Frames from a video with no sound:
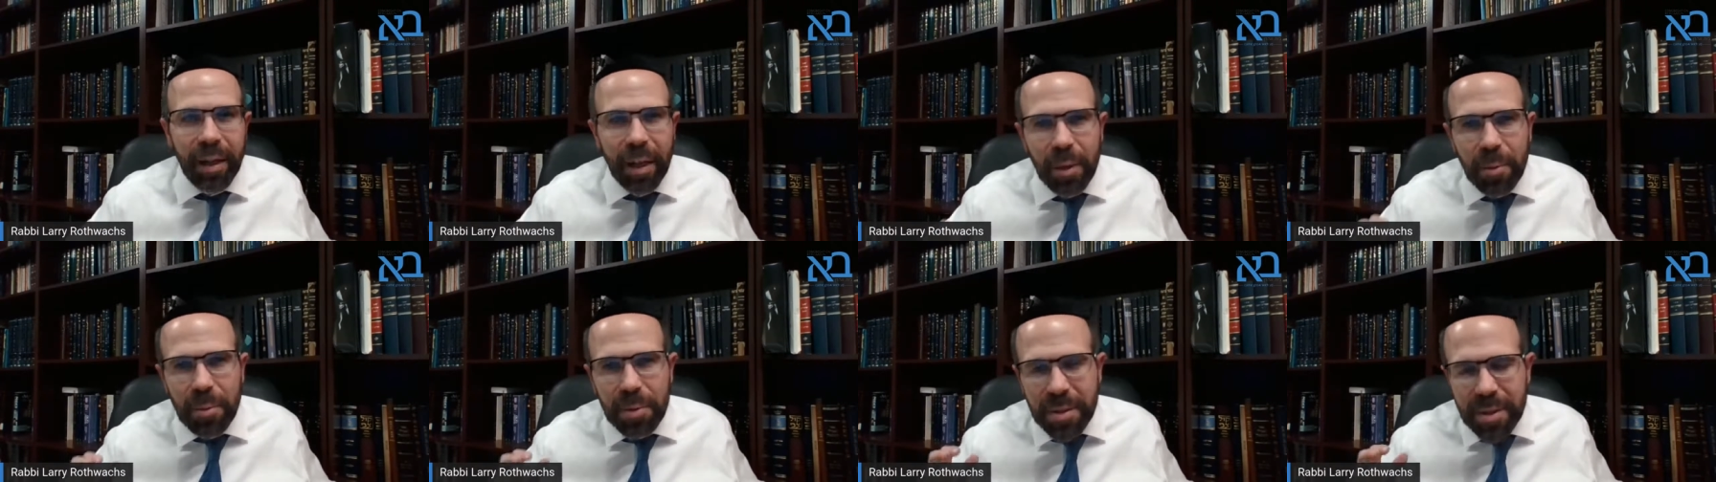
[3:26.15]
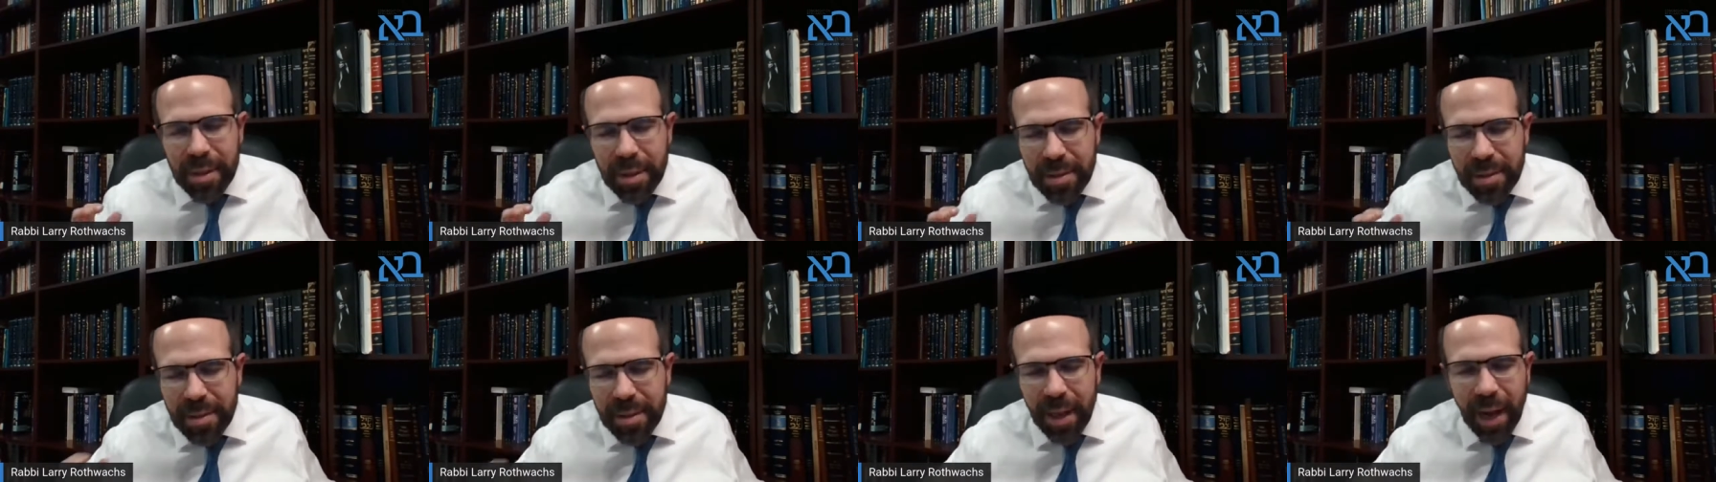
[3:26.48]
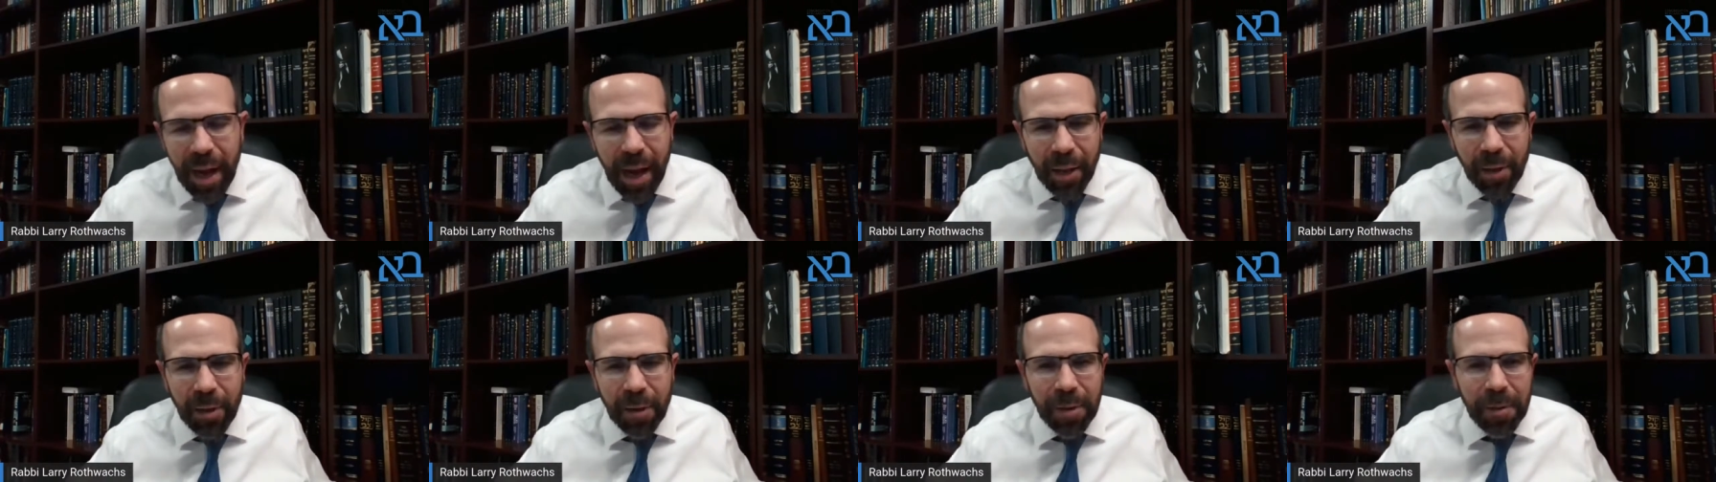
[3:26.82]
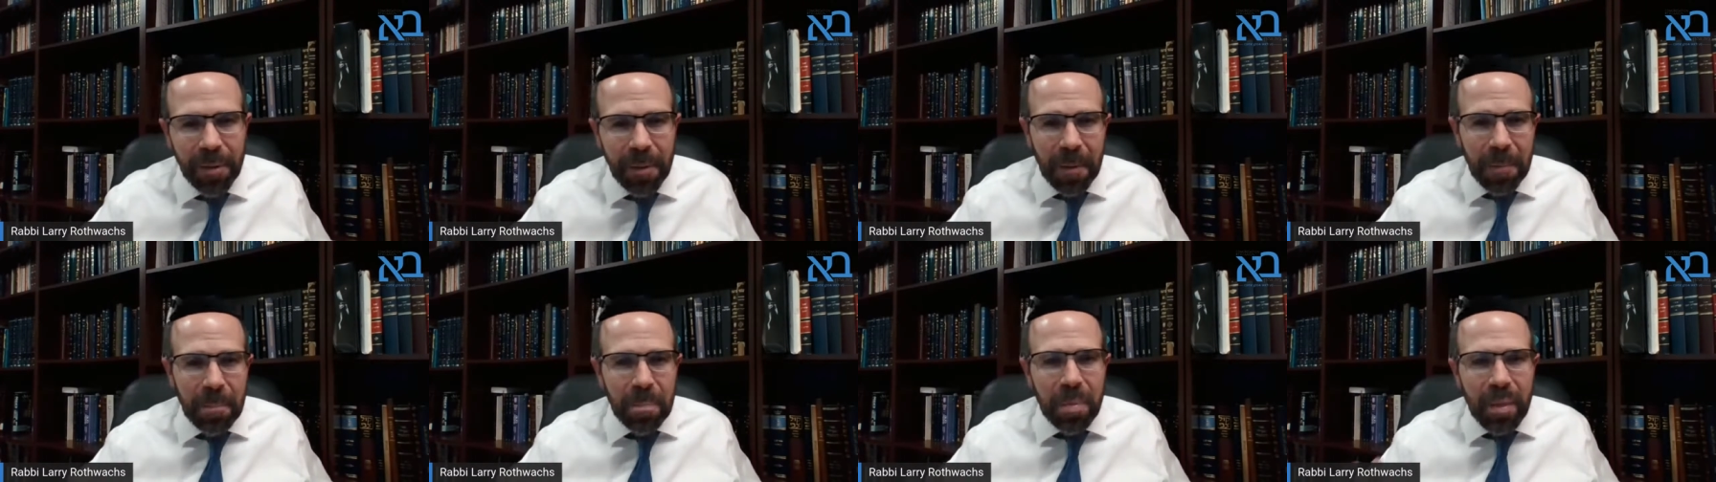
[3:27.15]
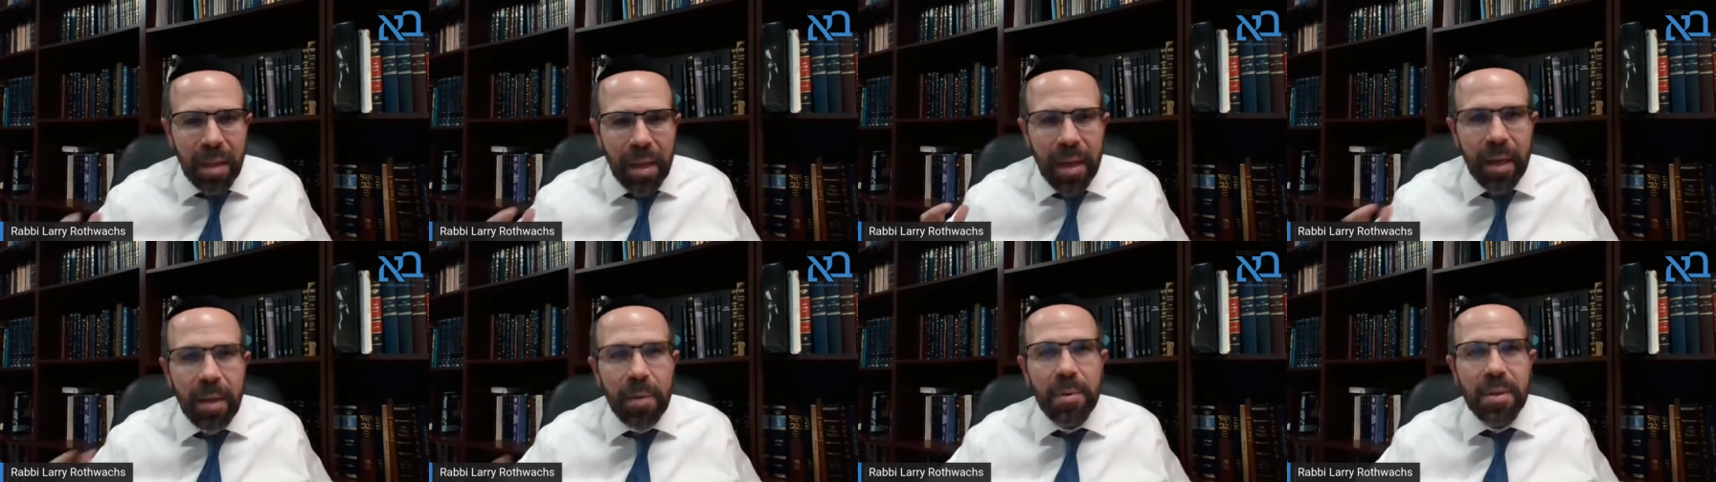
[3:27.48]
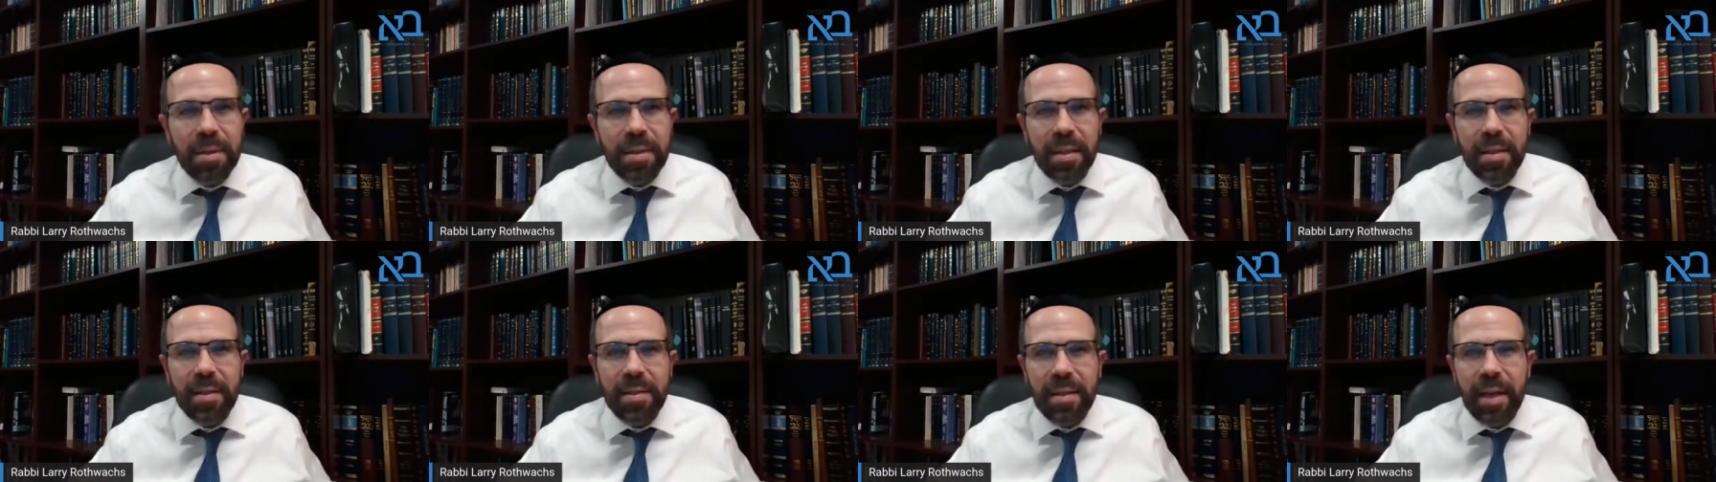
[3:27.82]
he was the scholar, he
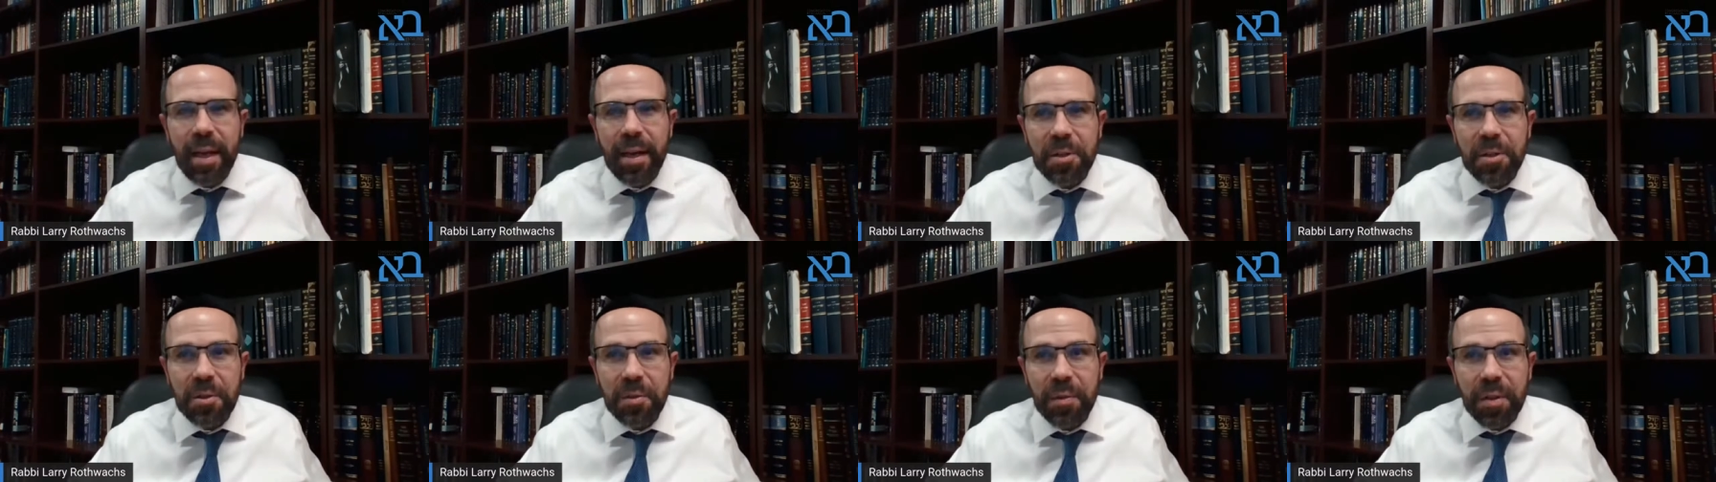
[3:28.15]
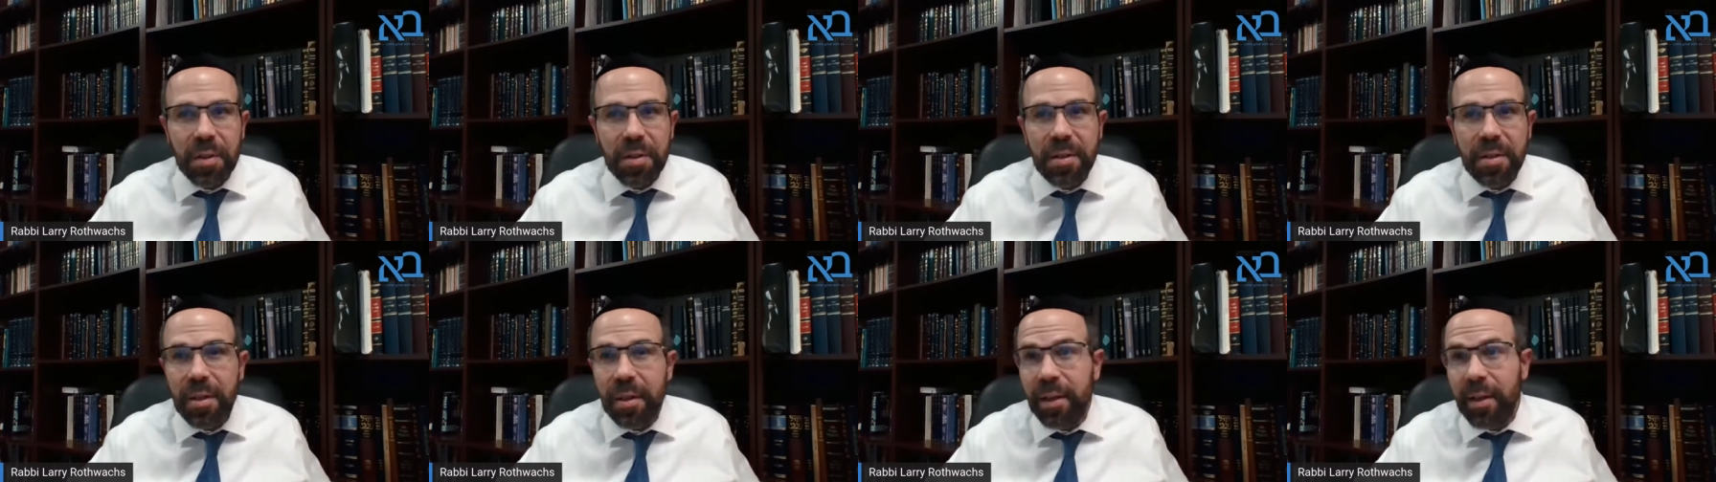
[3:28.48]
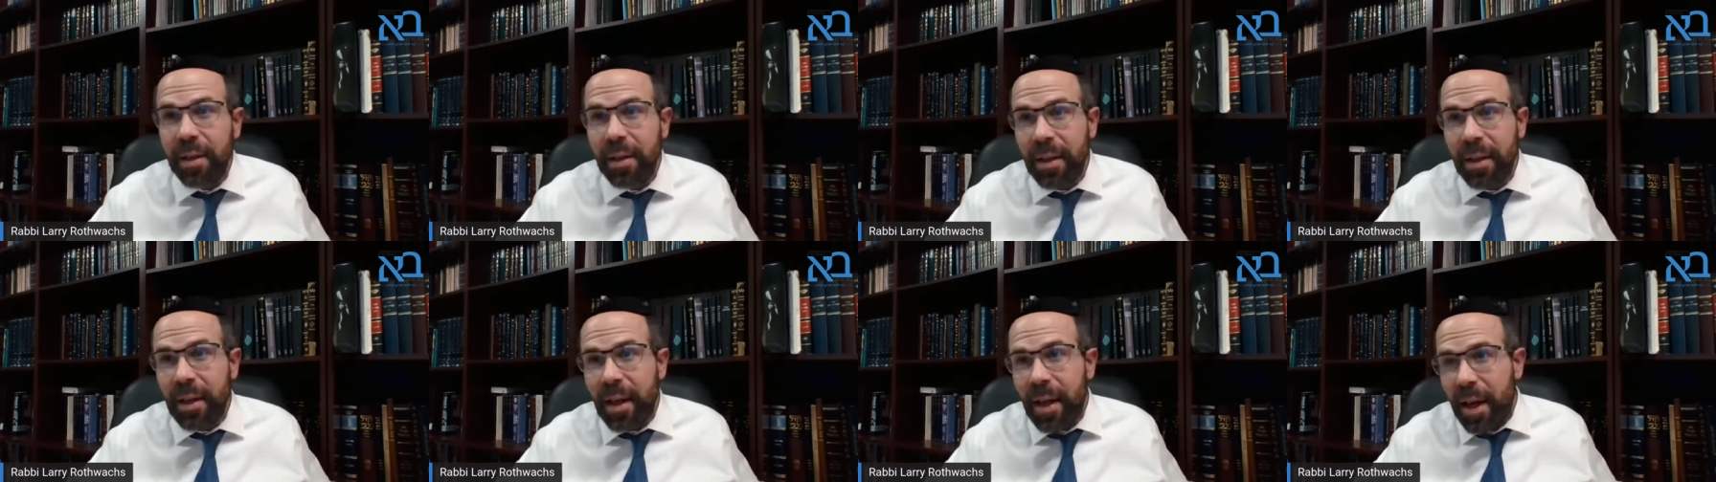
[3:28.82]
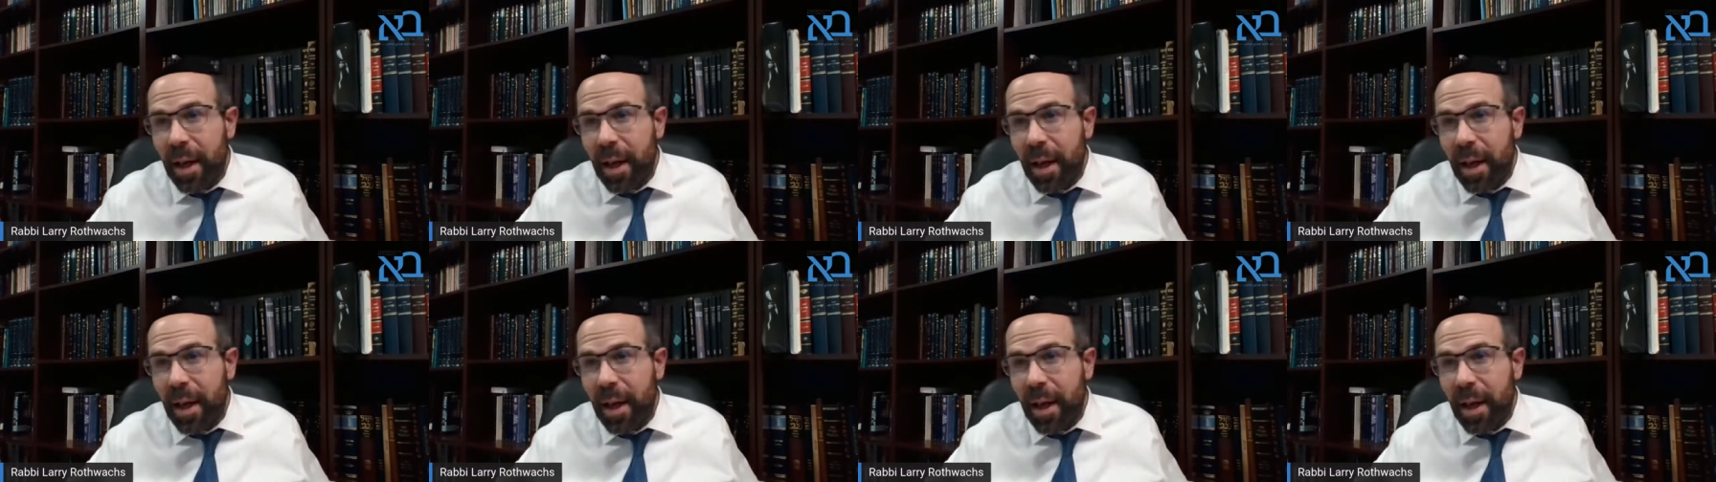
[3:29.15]
was the sage of the city.